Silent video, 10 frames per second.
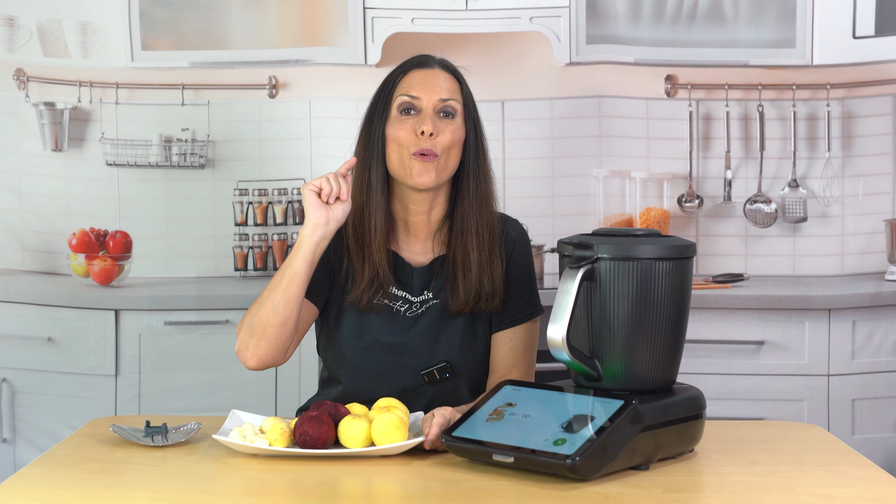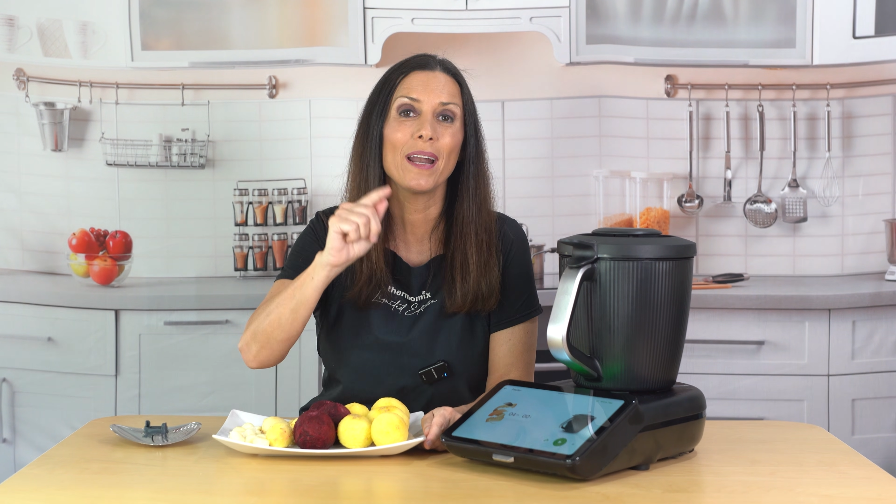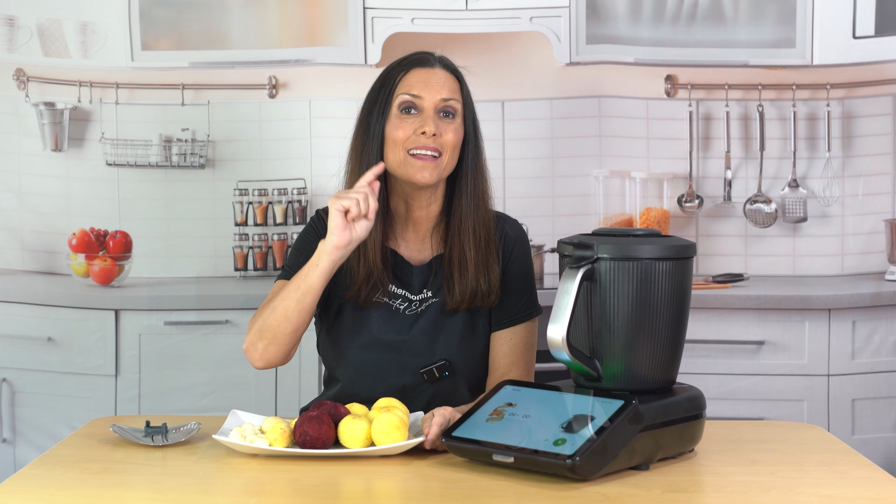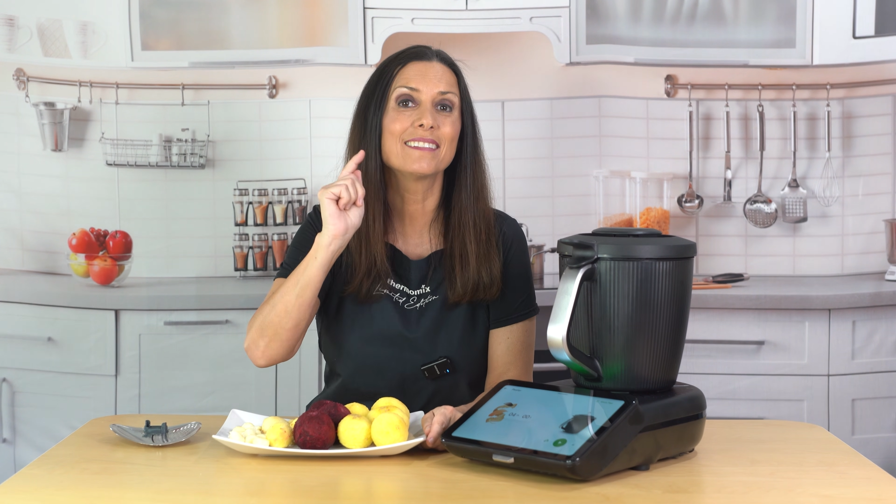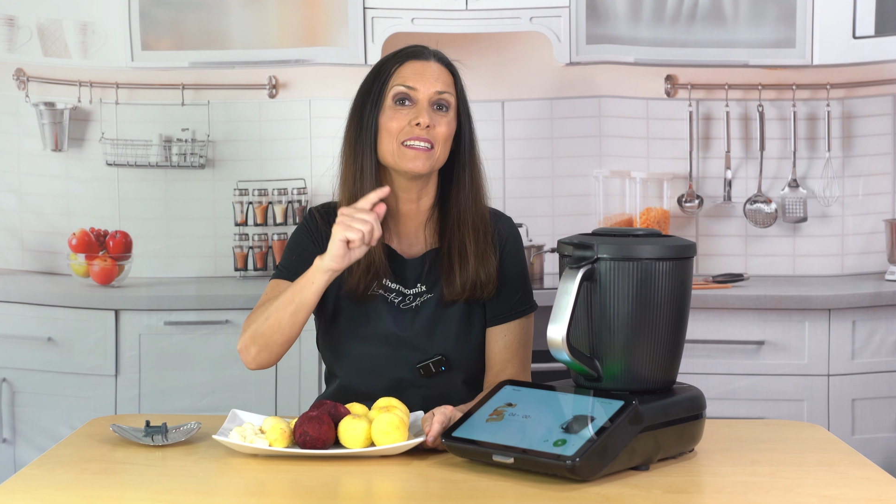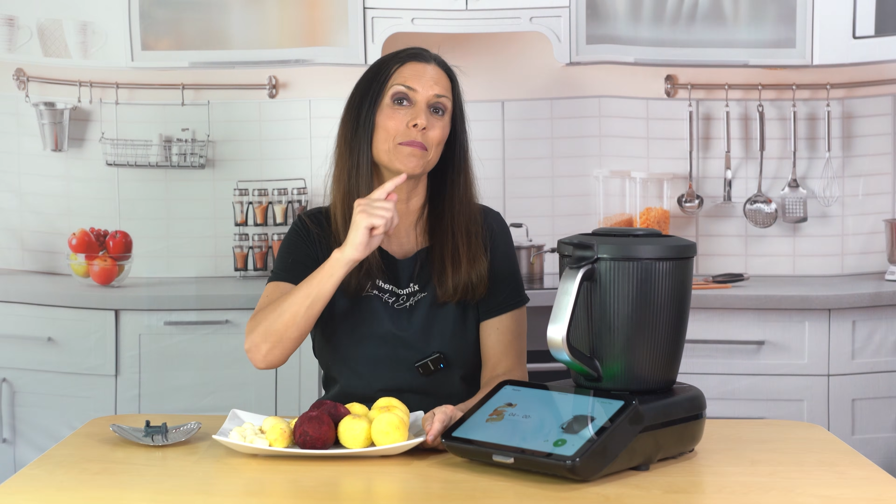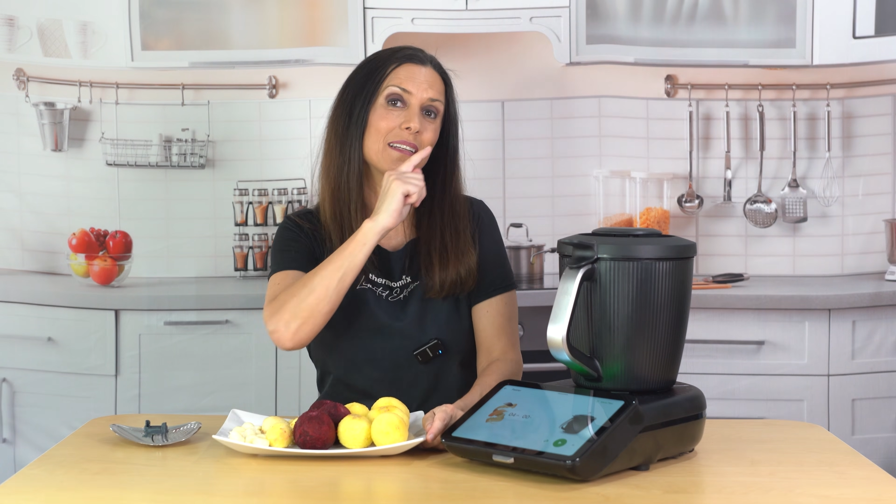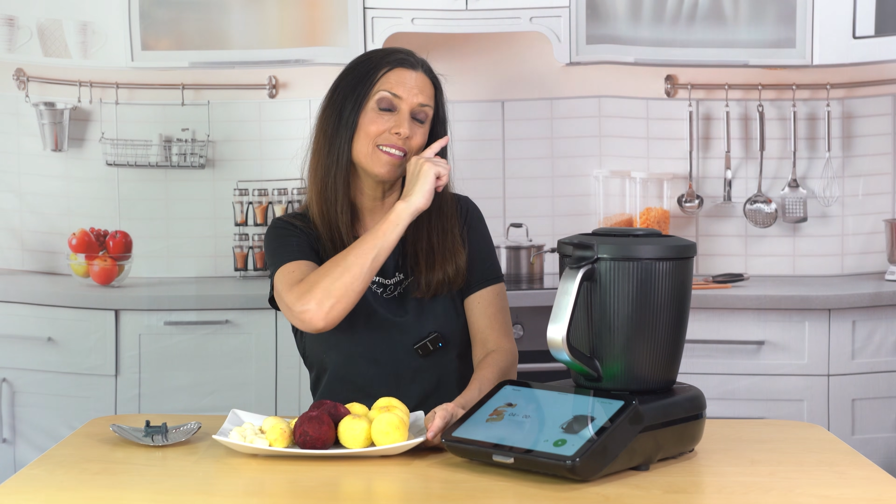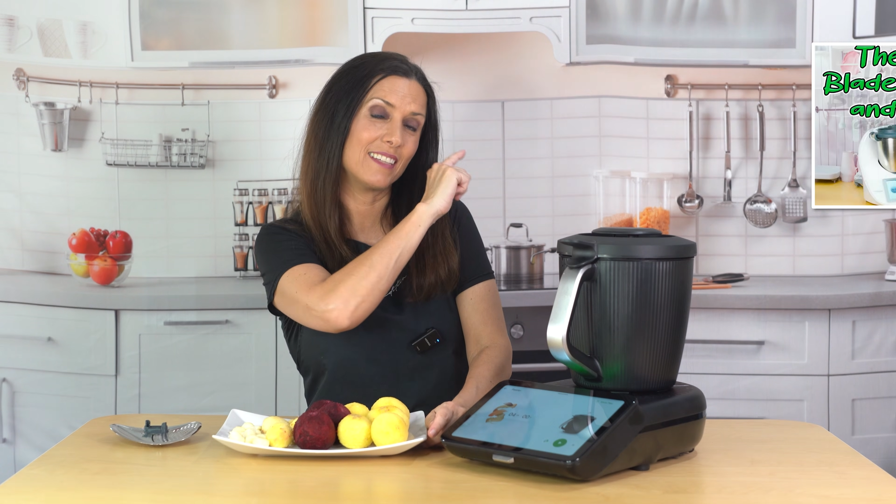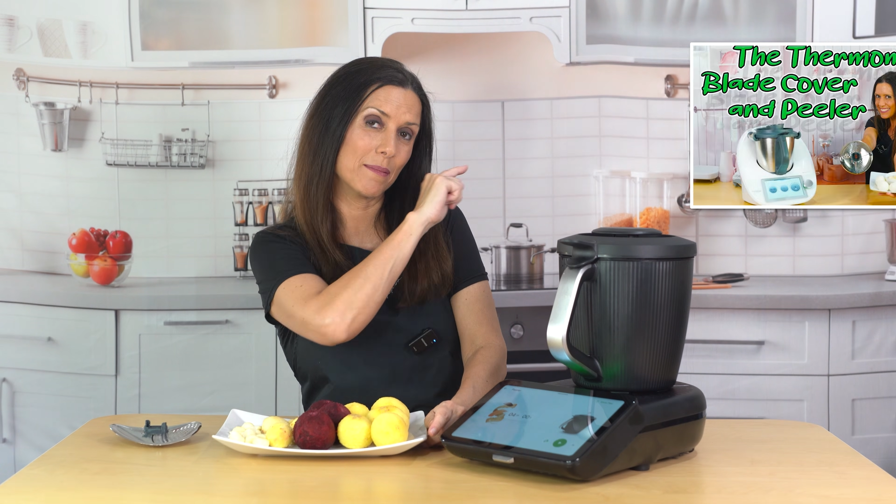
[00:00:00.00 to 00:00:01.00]
When I did
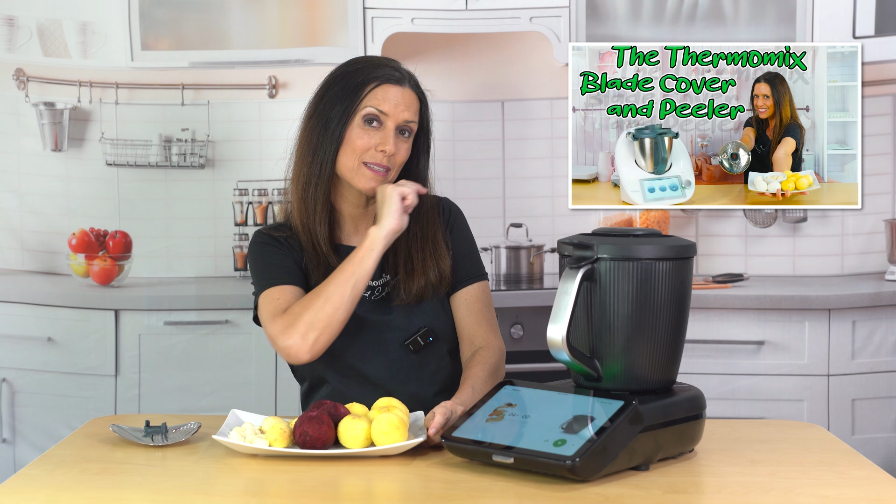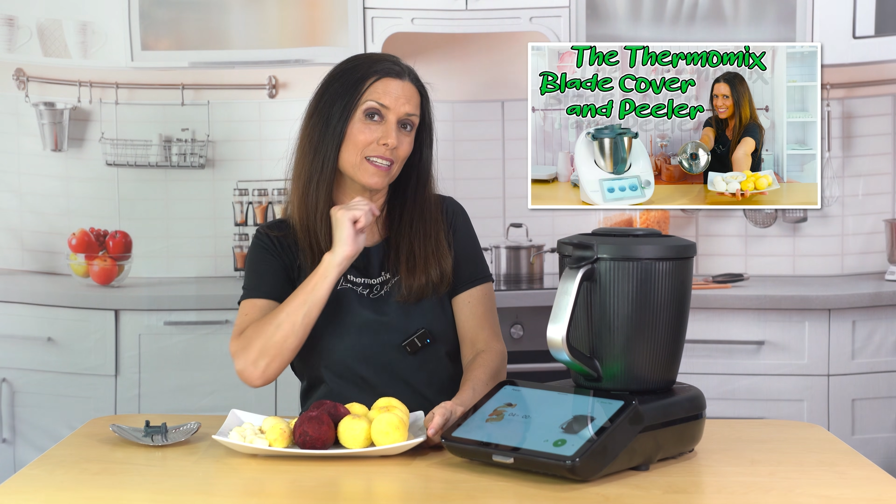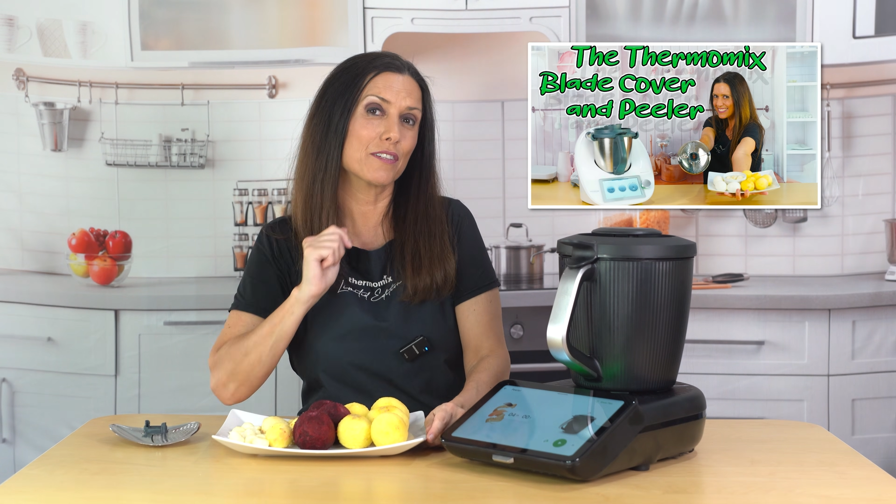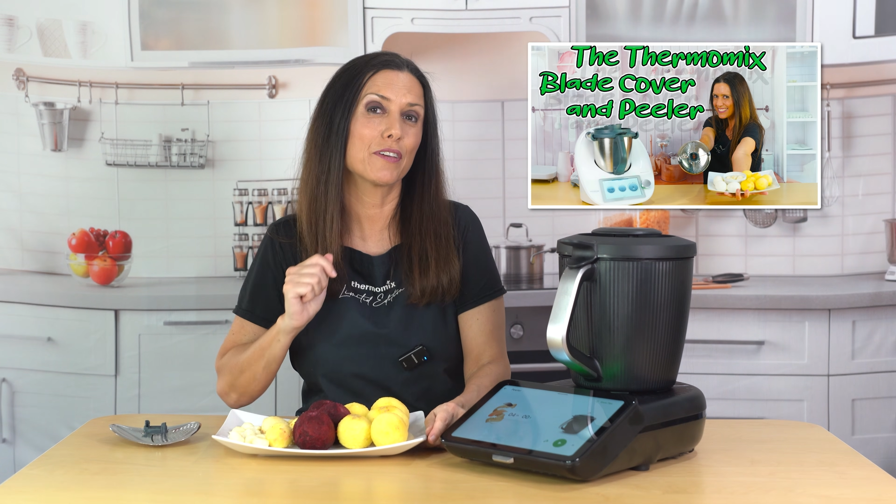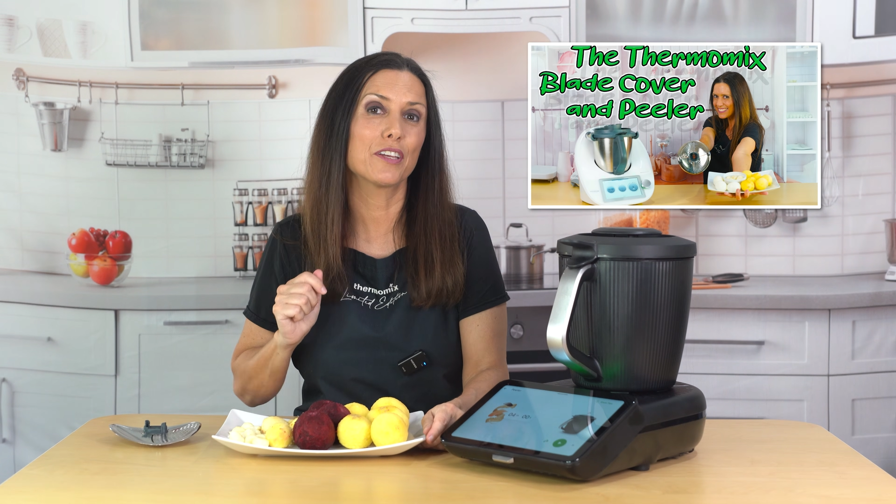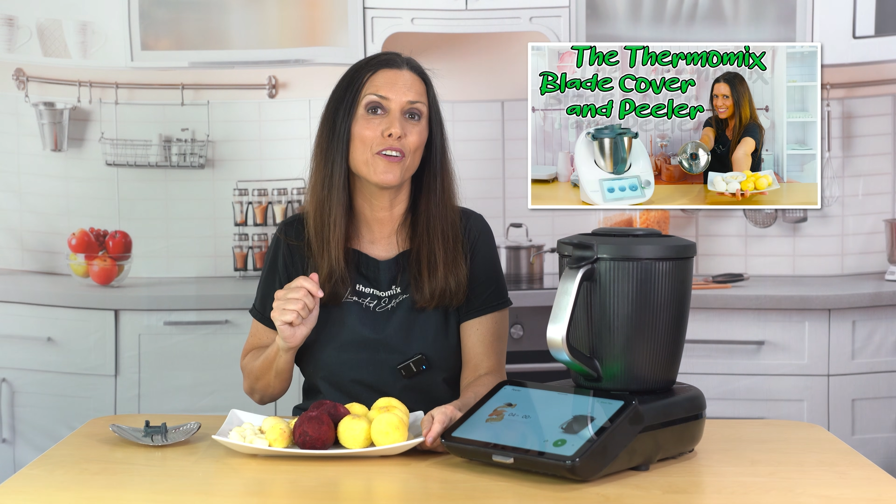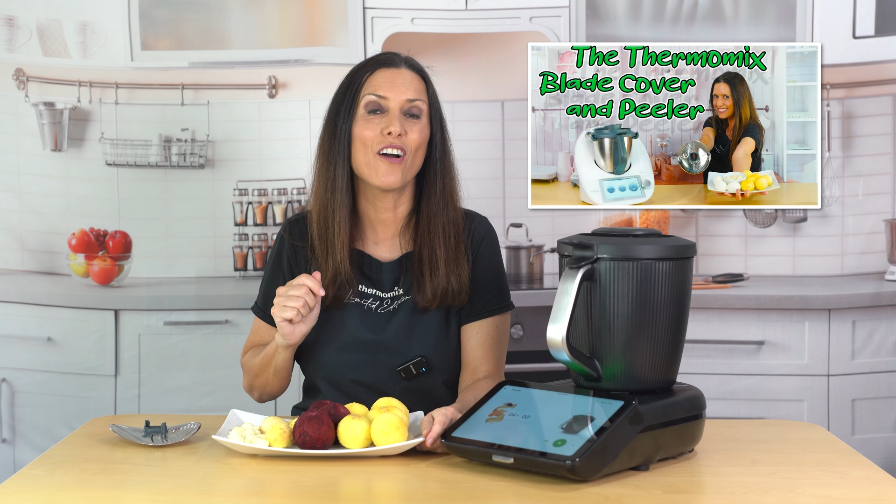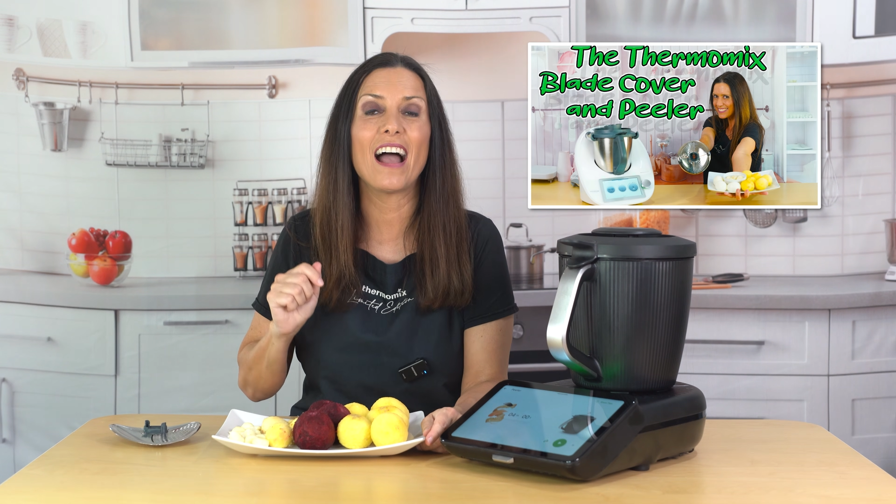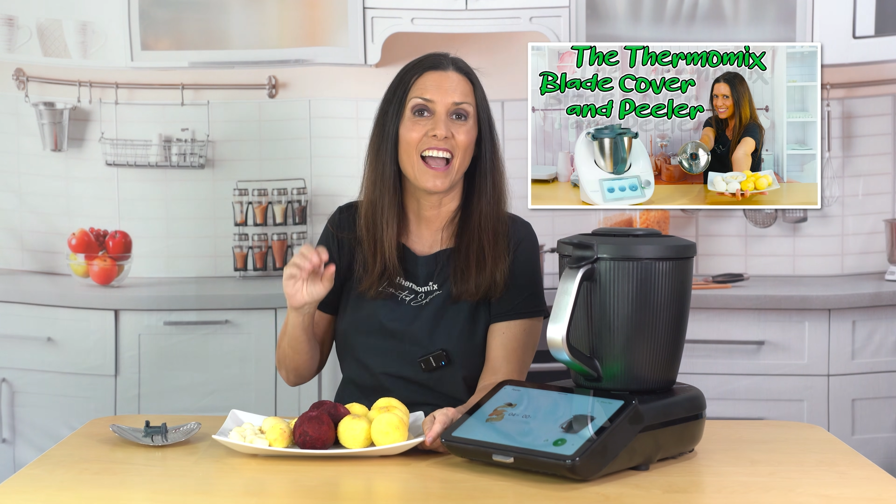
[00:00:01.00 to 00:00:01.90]
my TM6 video,